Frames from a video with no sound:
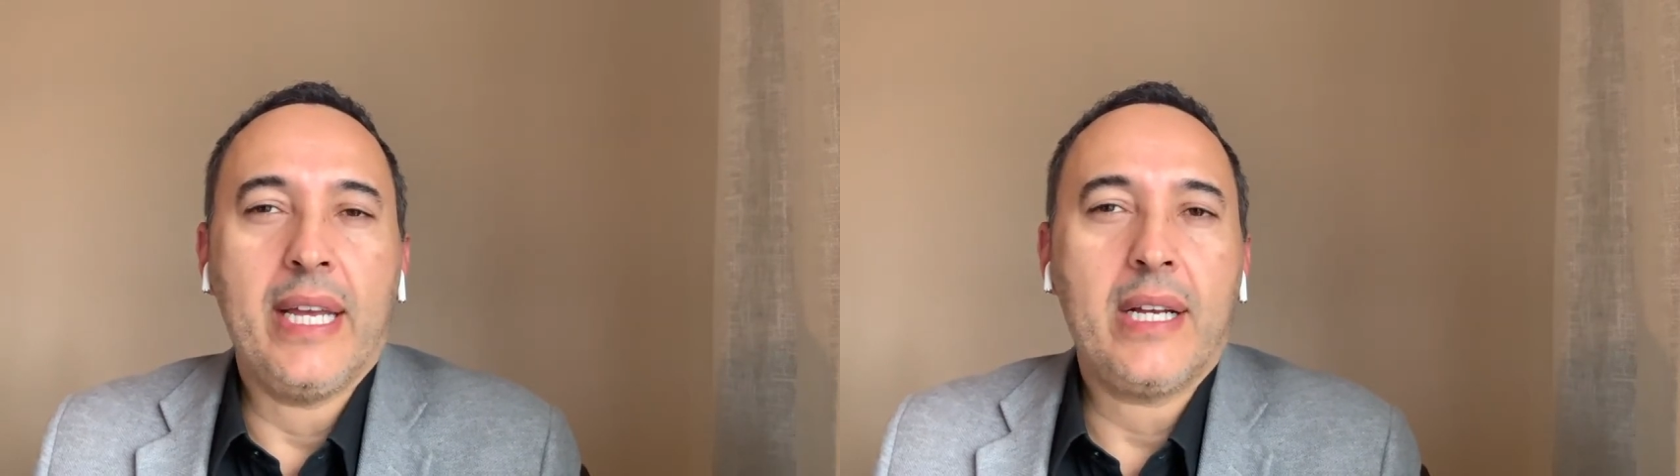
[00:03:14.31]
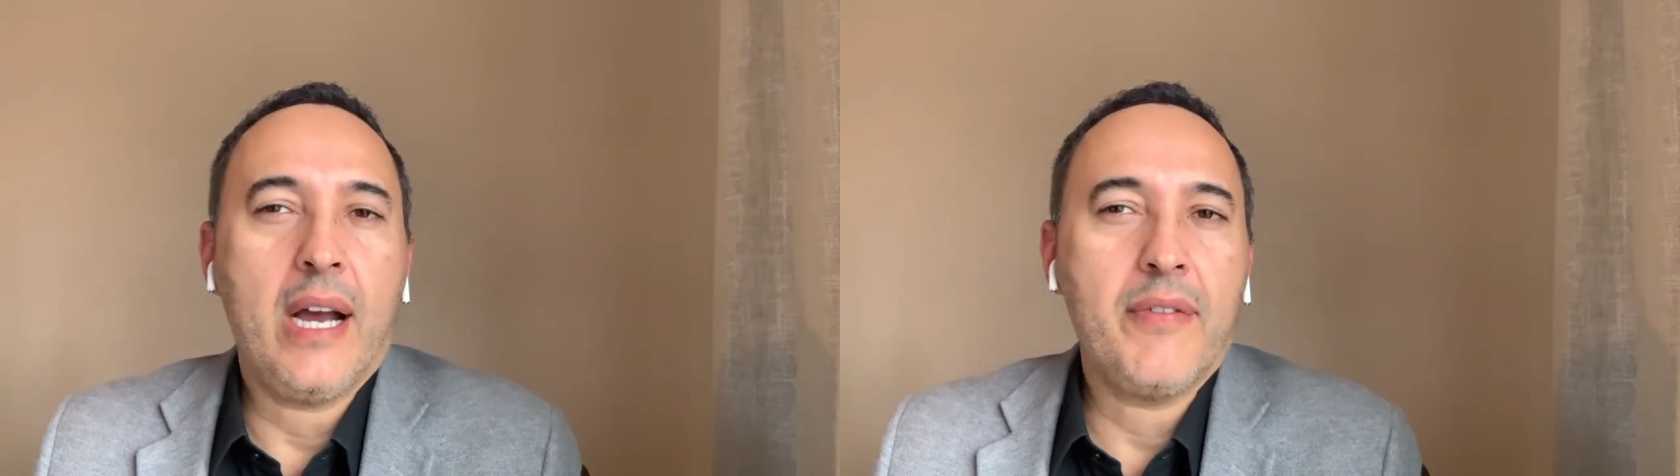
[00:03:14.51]

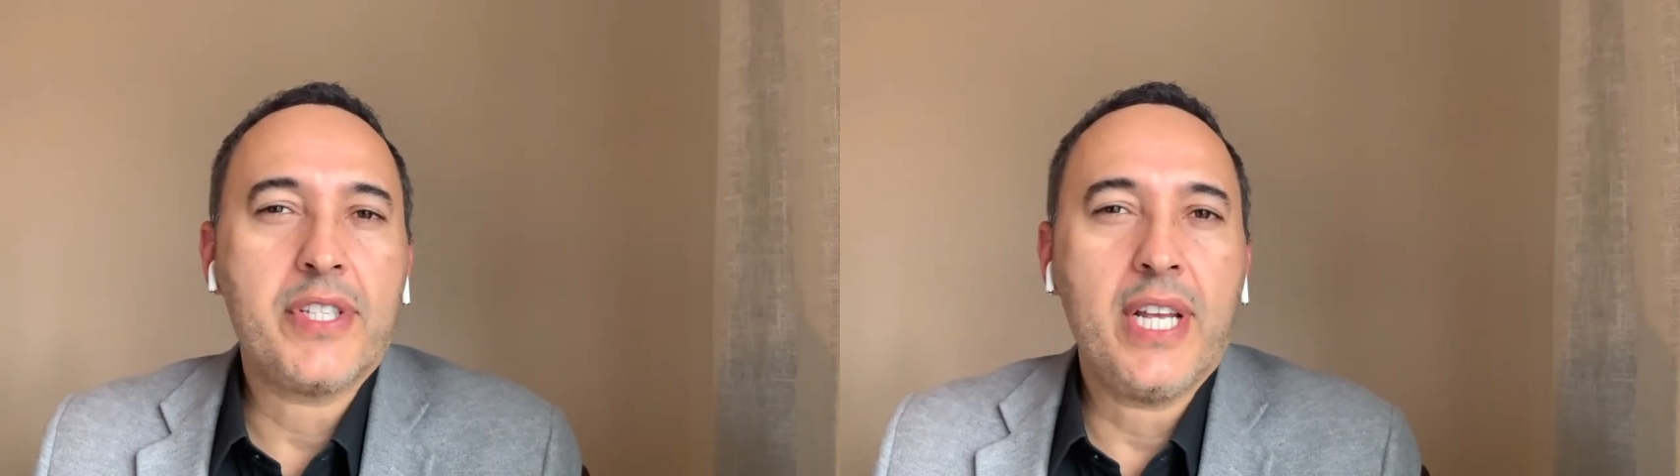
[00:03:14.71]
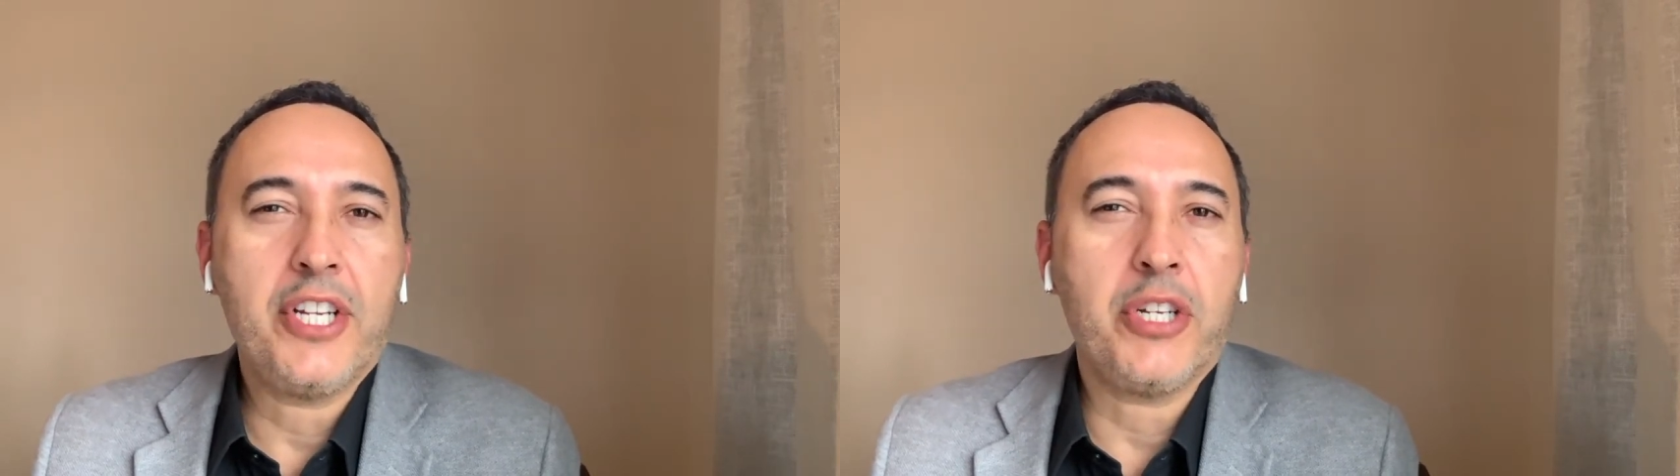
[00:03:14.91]

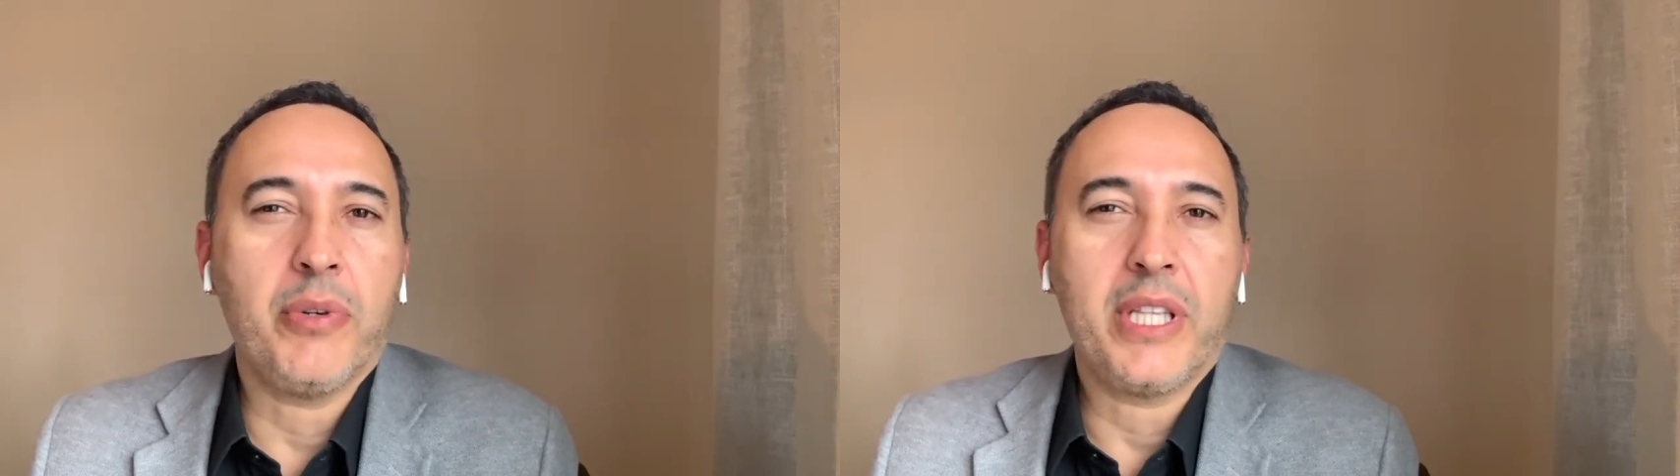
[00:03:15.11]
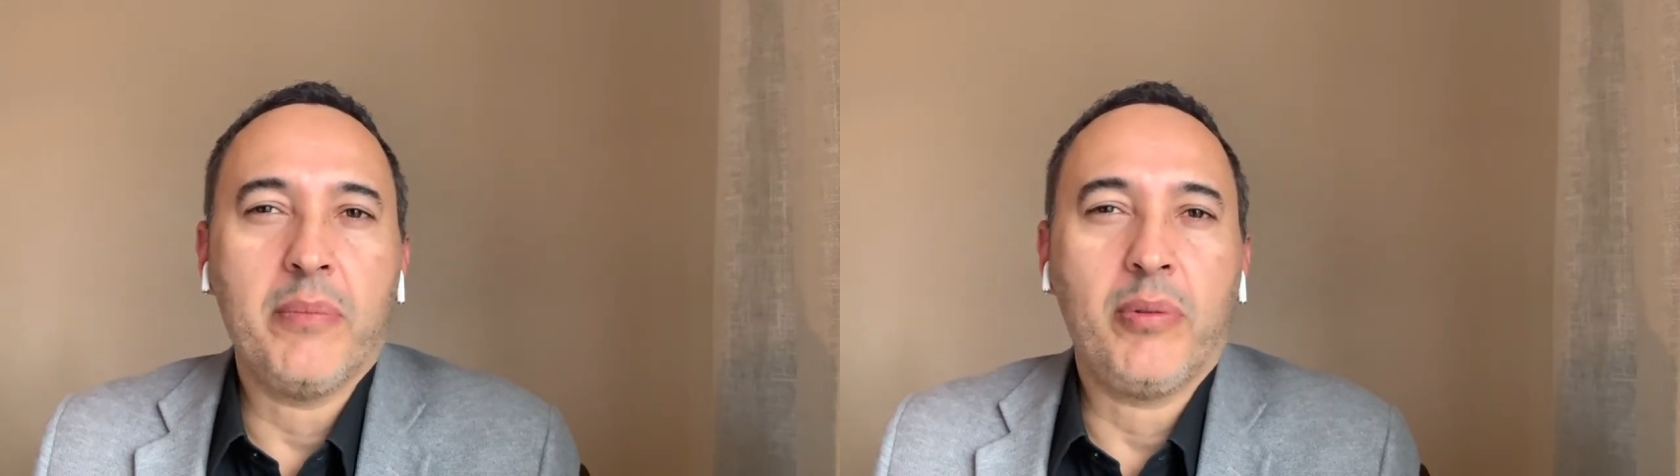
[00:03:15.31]
conversation
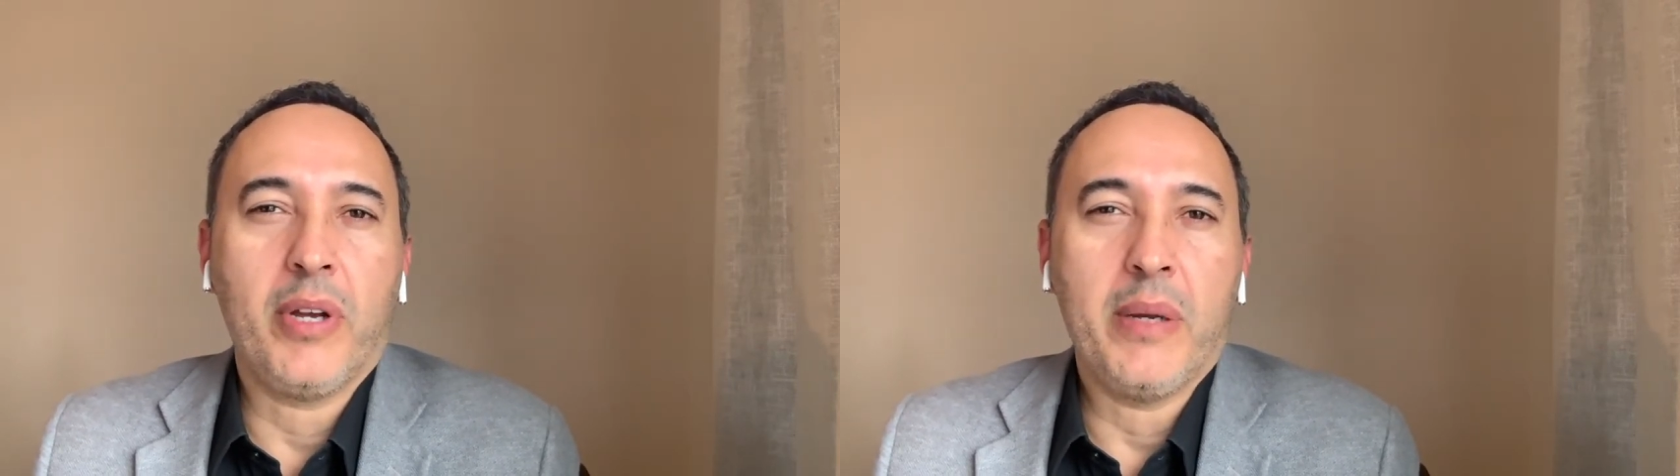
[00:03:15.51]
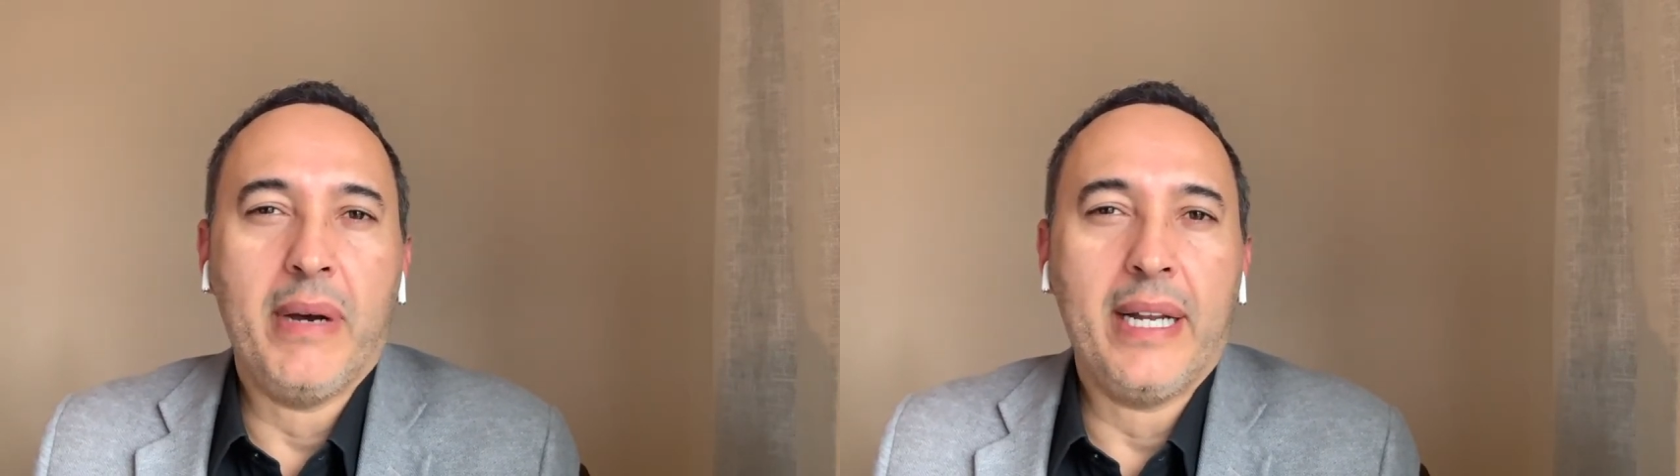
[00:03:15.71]
with the
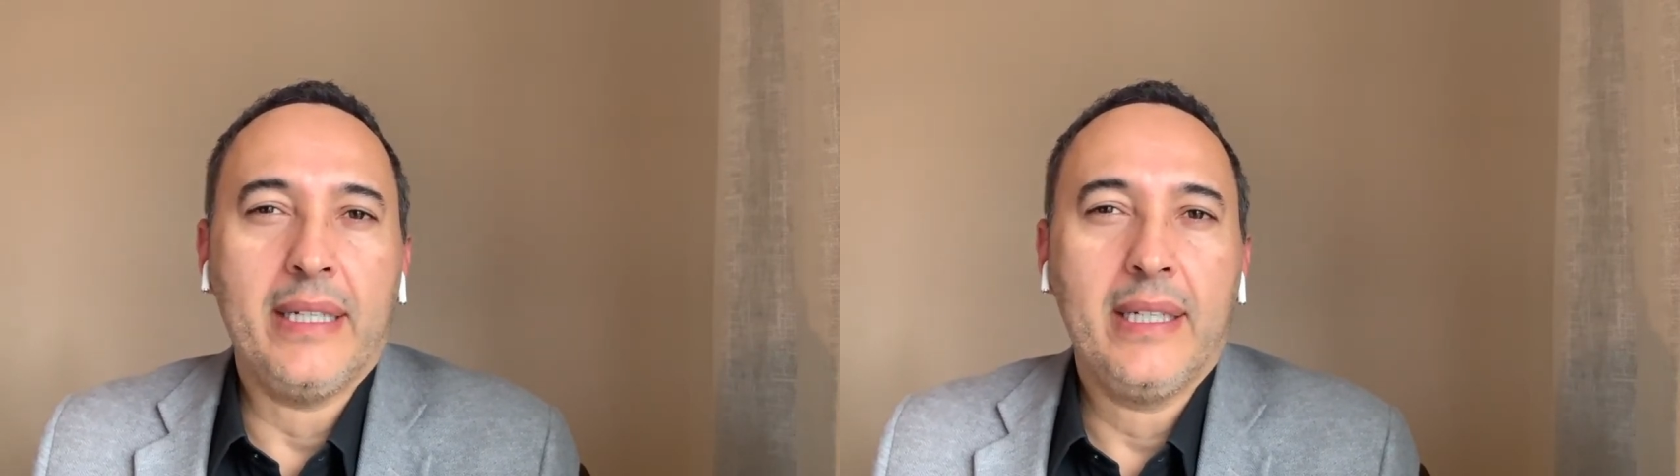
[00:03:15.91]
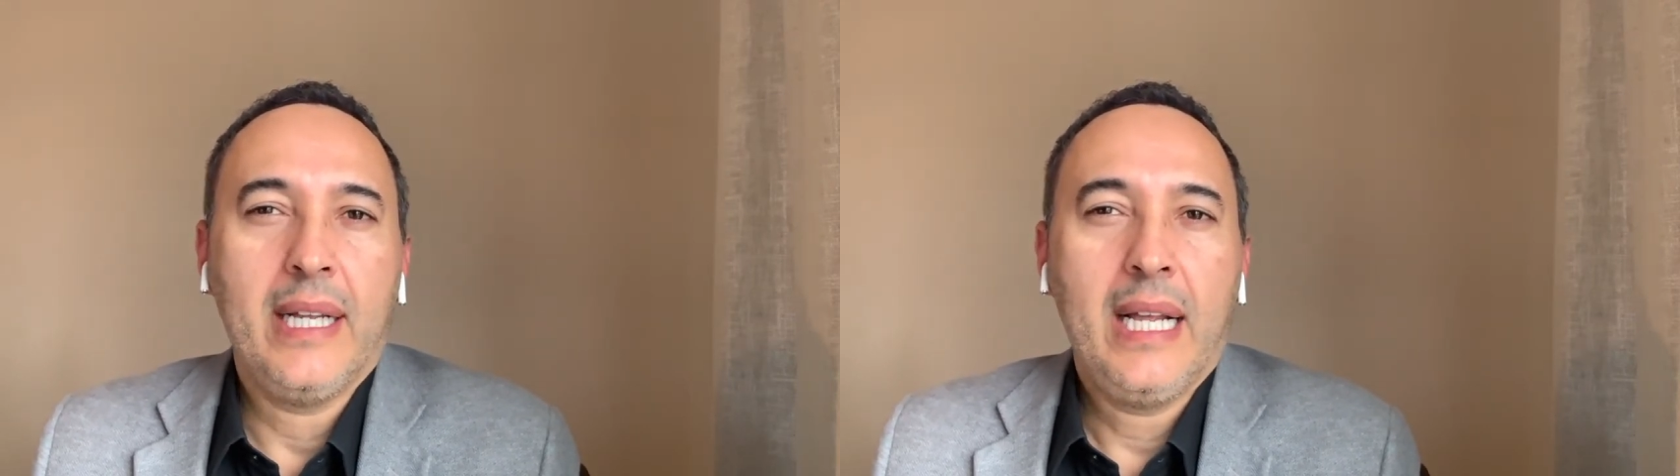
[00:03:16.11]
employee about it,